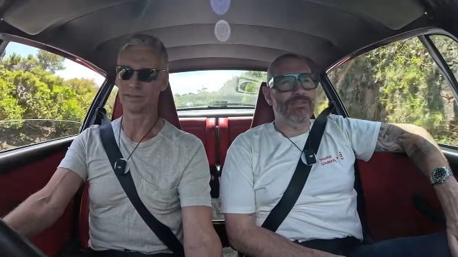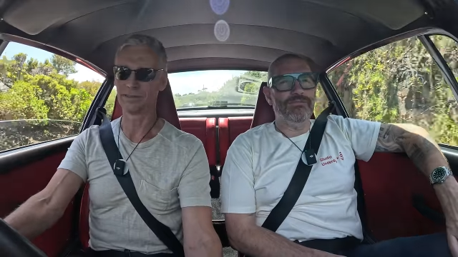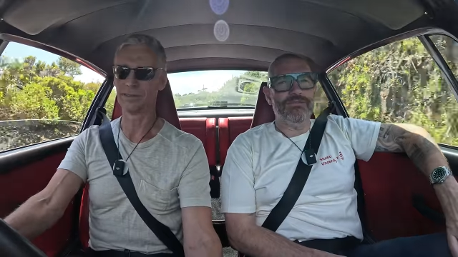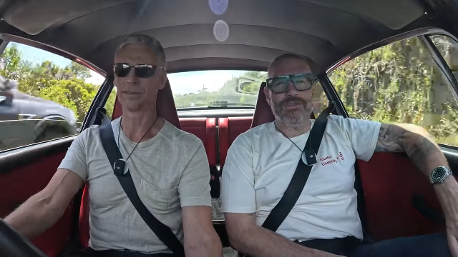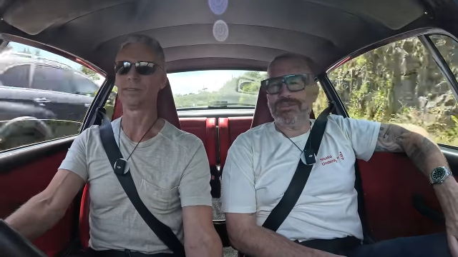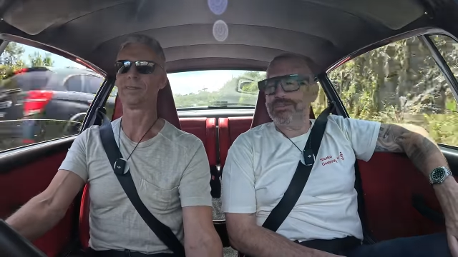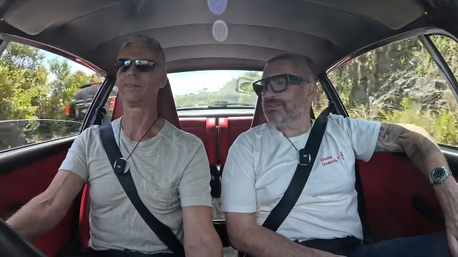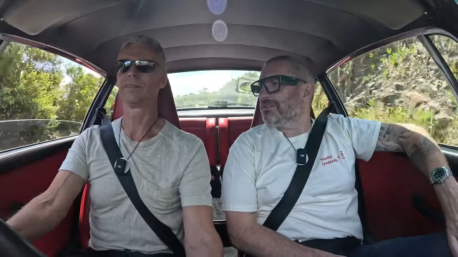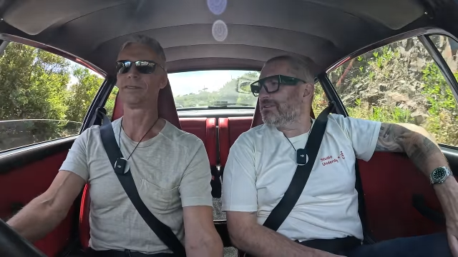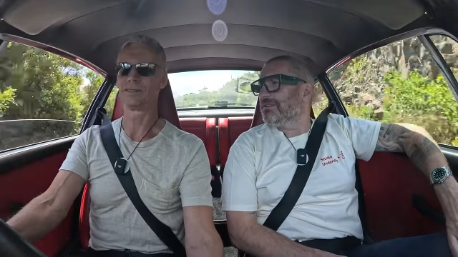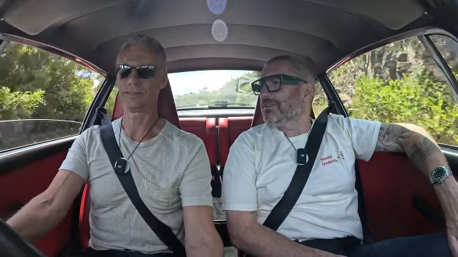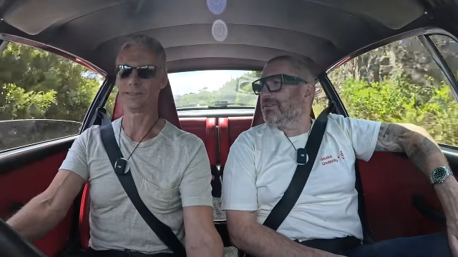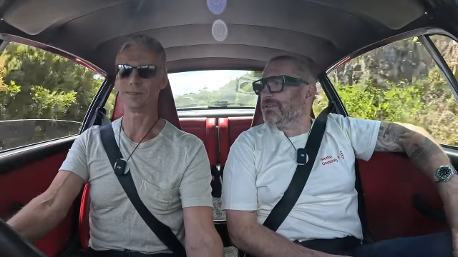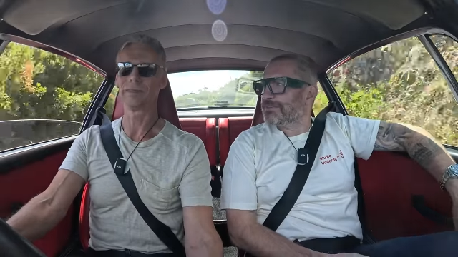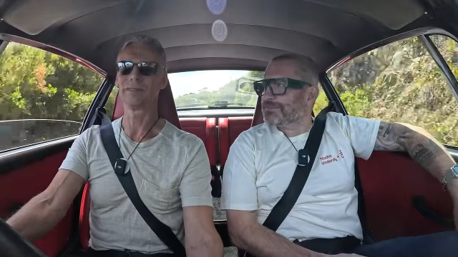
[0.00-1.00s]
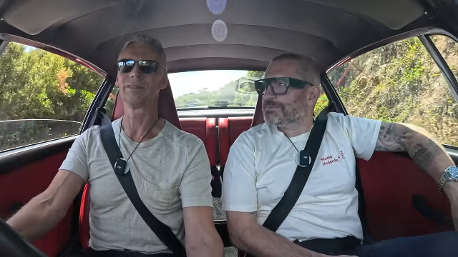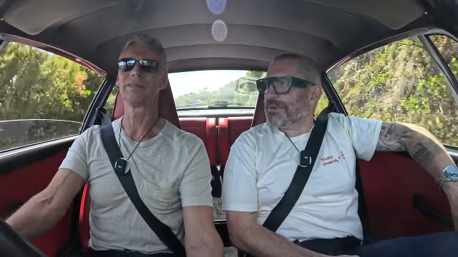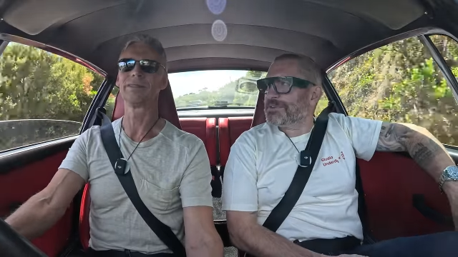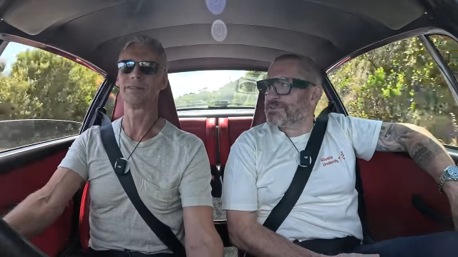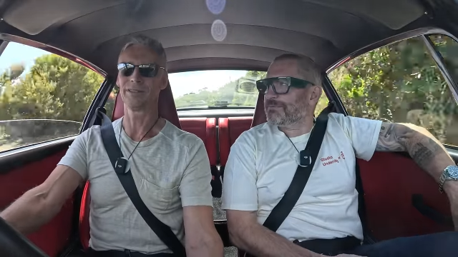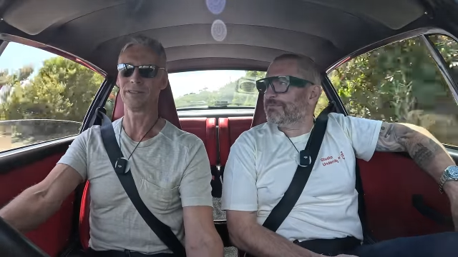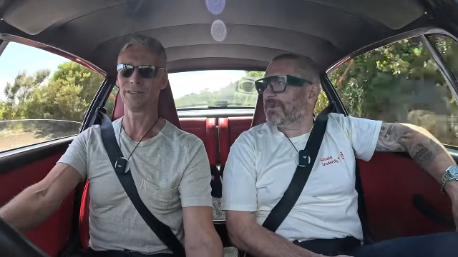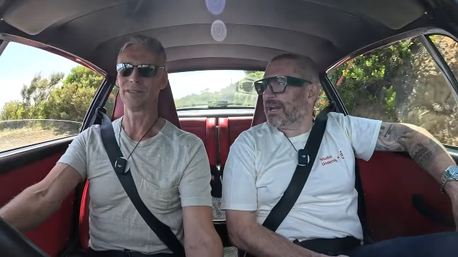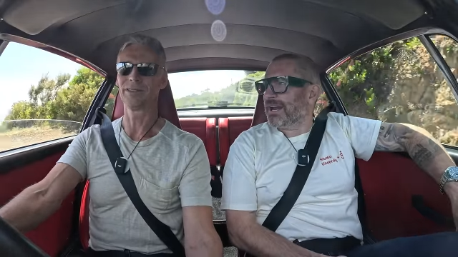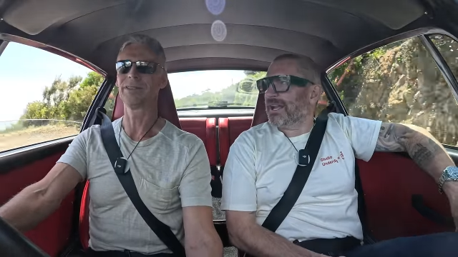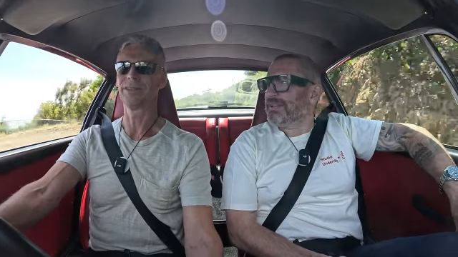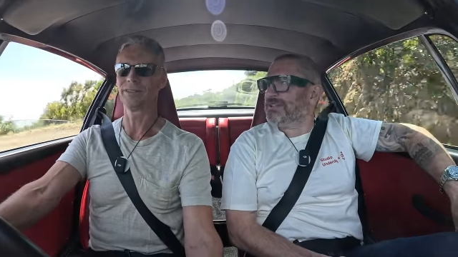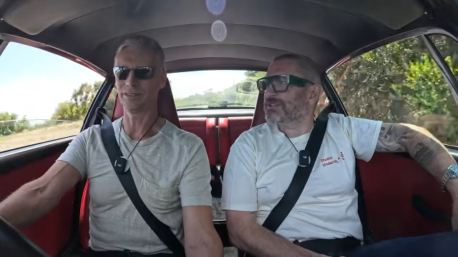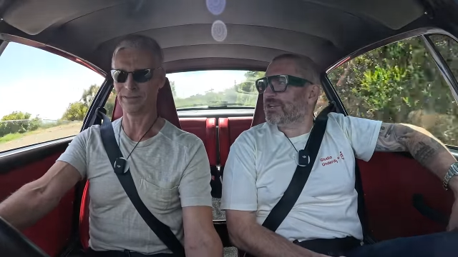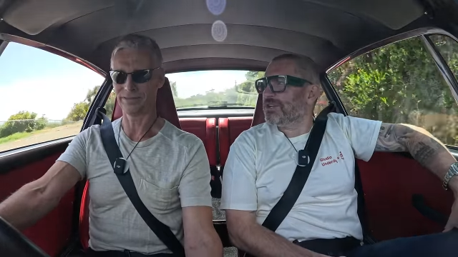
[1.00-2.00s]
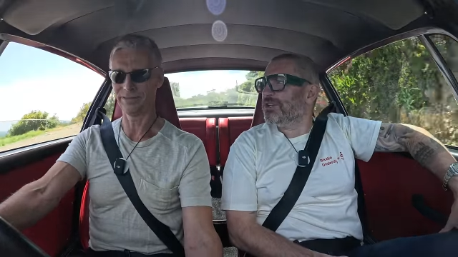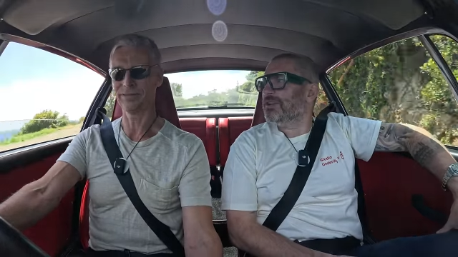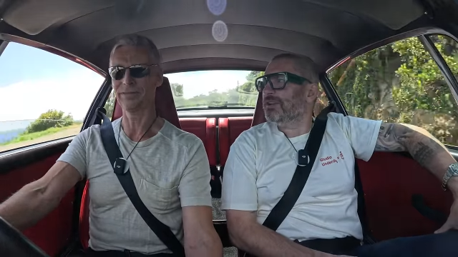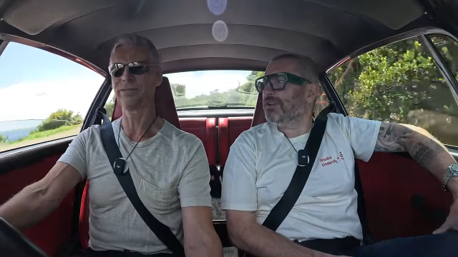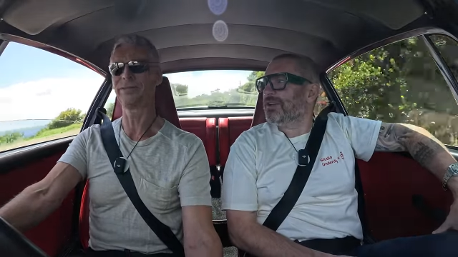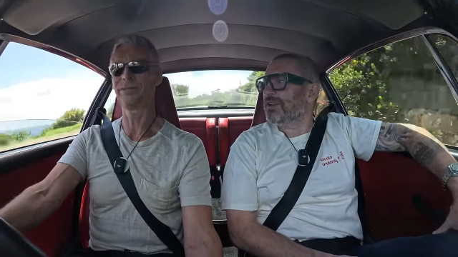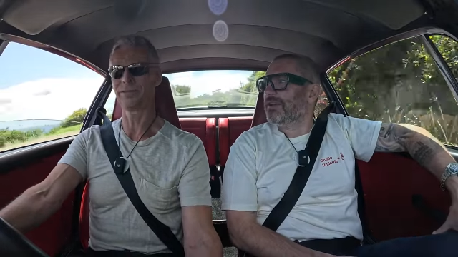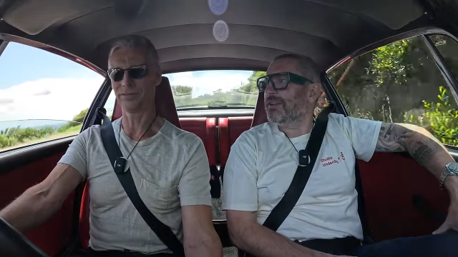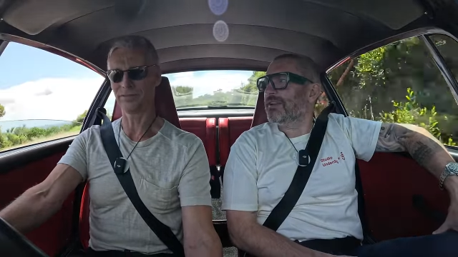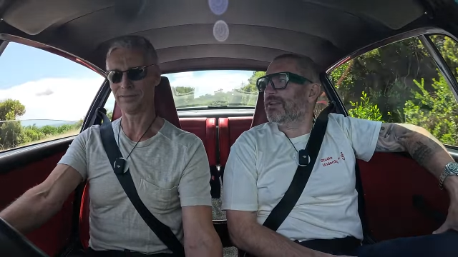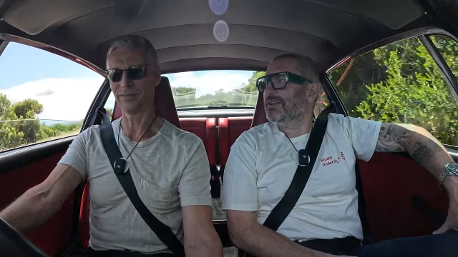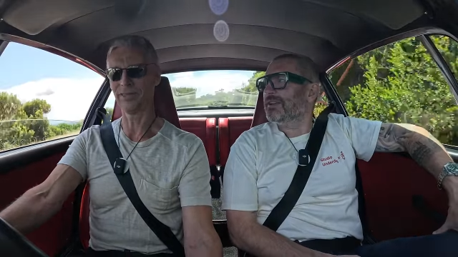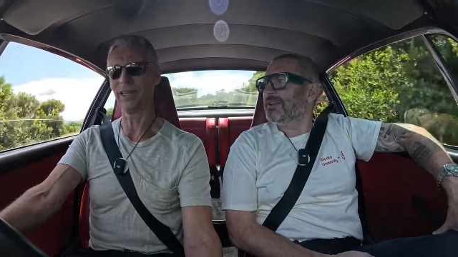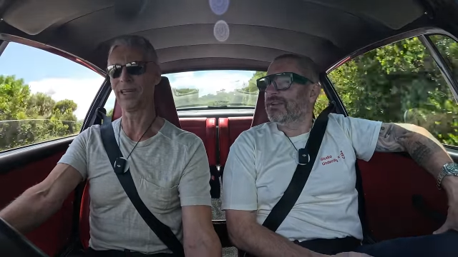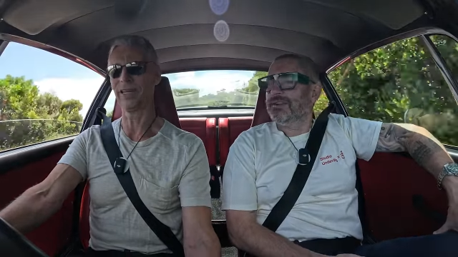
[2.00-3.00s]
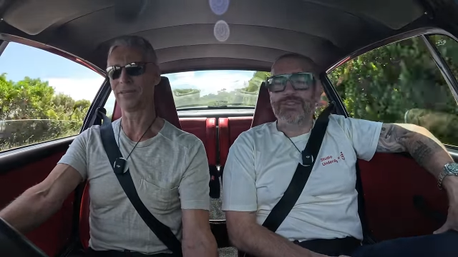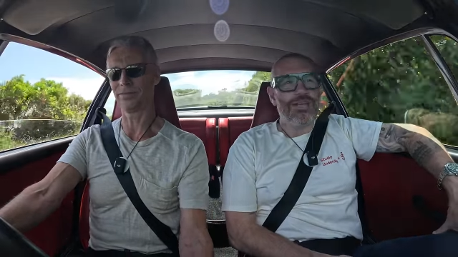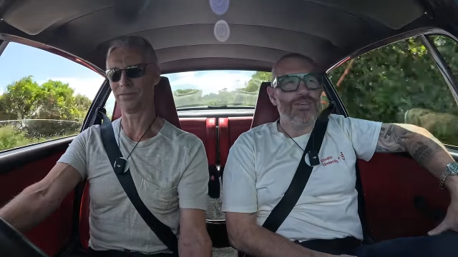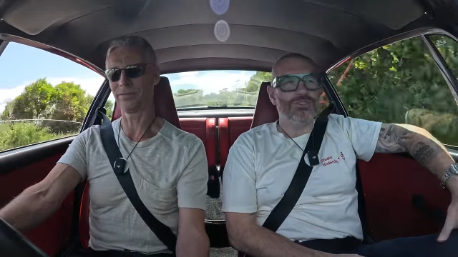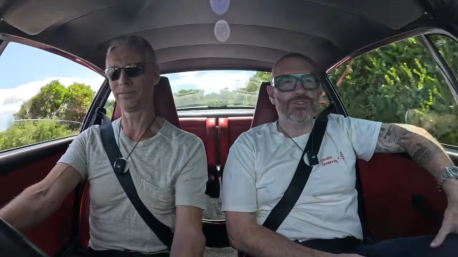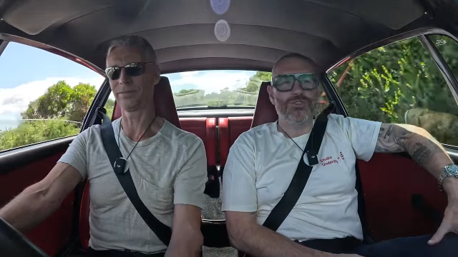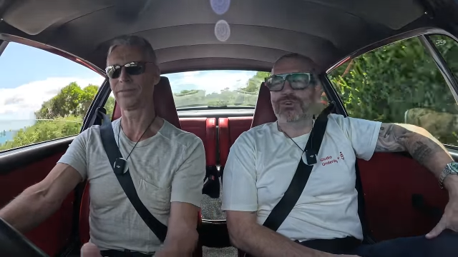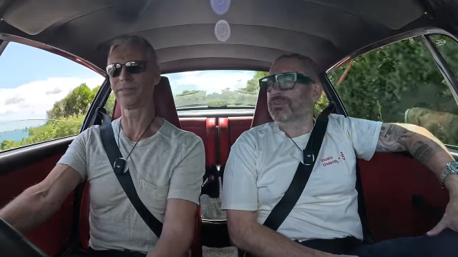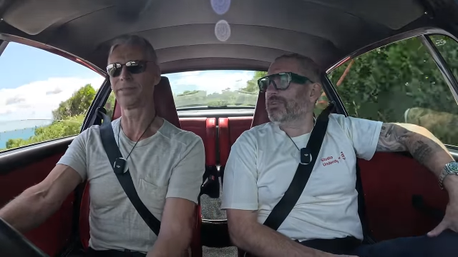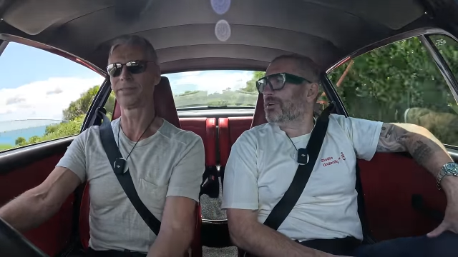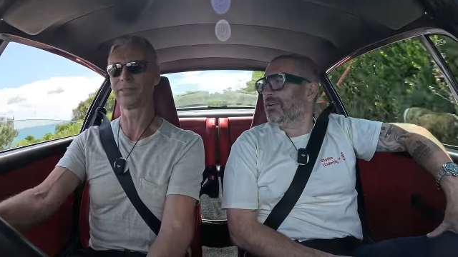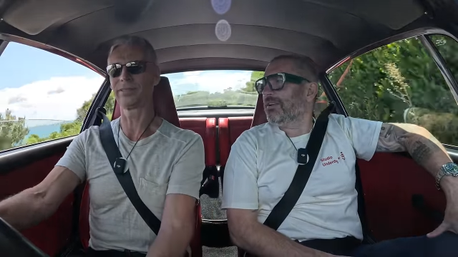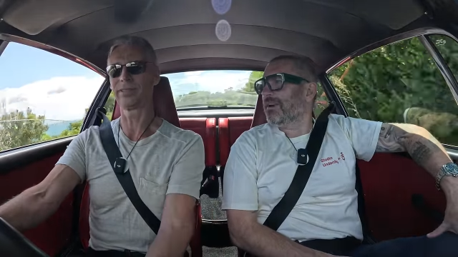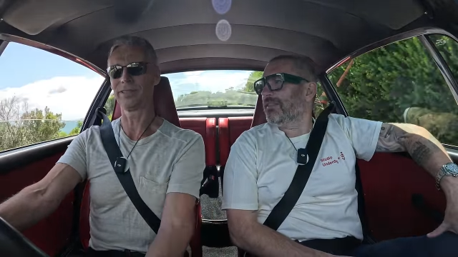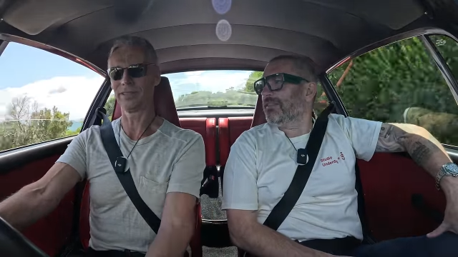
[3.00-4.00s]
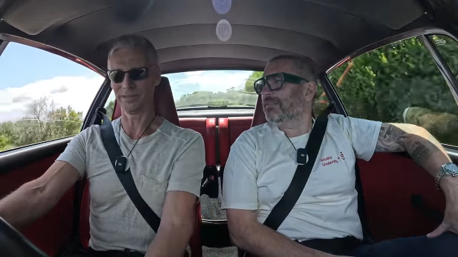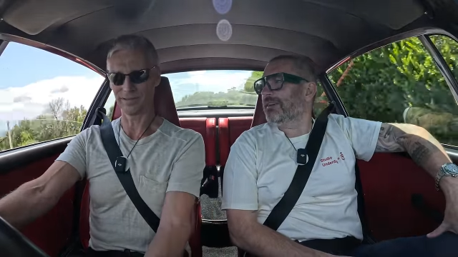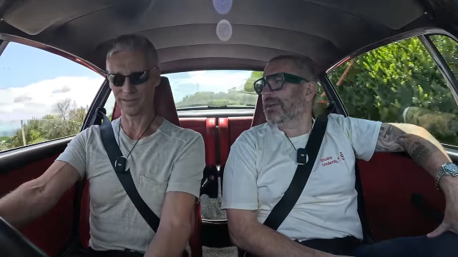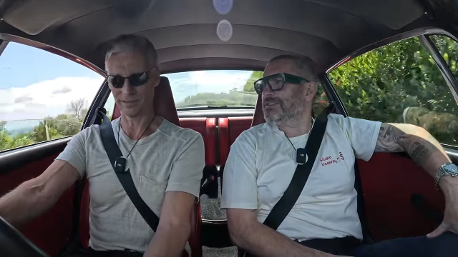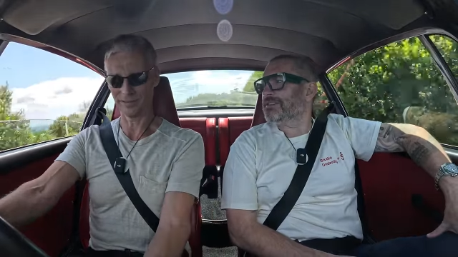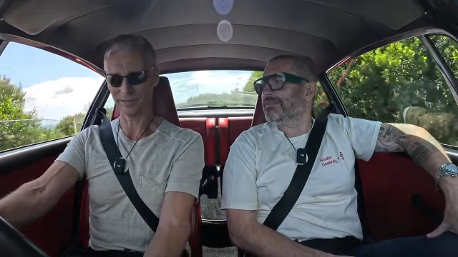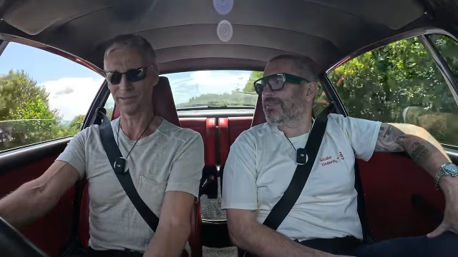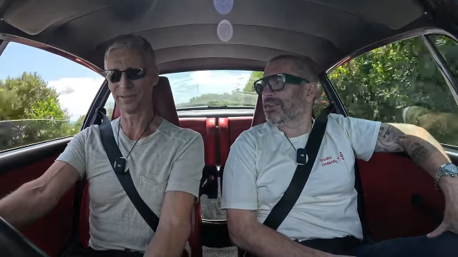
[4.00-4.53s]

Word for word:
Speaker 1: conversion, you've spent some money, so you're not gonna yeah. then shortcut on the rest of